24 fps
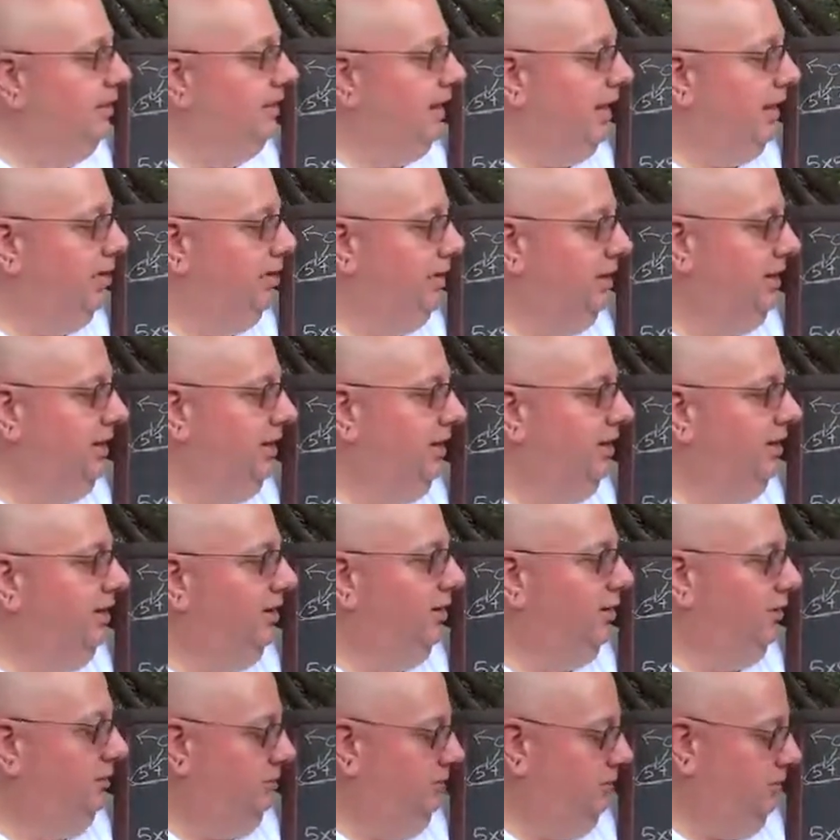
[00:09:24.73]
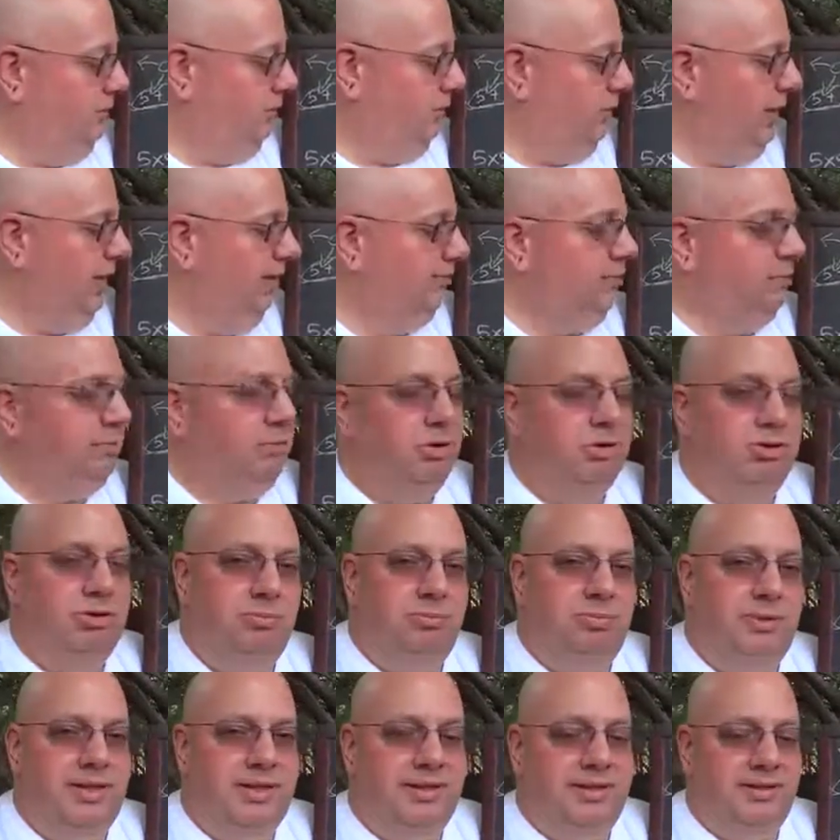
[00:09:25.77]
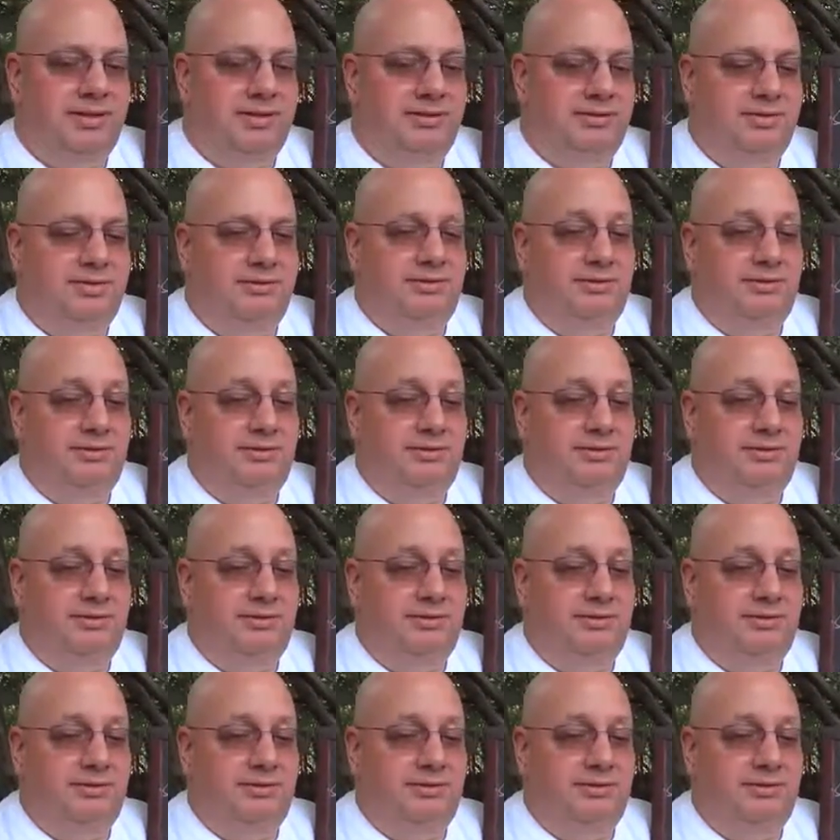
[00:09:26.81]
Down here, we have a multiplicative.